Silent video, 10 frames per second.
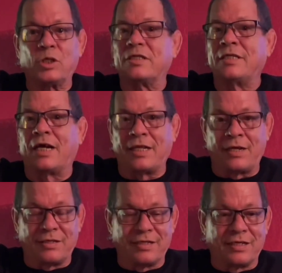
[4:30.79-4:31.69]
now
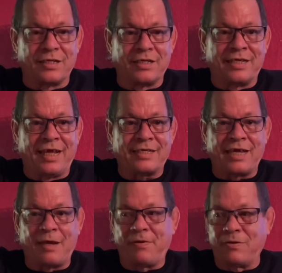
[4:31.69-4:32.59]
that that's
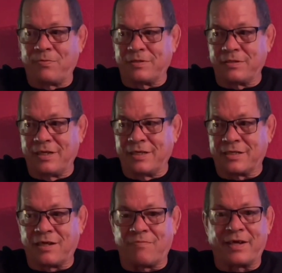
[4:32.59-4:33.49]
happened and
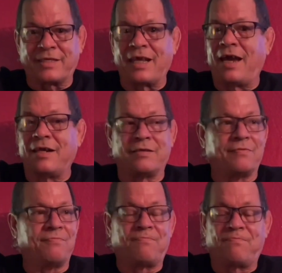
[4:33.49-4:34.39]
stuff like that,
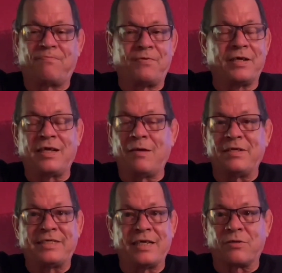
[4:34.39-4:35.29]
and freaking give me
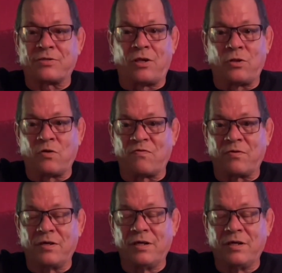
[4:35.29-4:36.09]
tingles all over.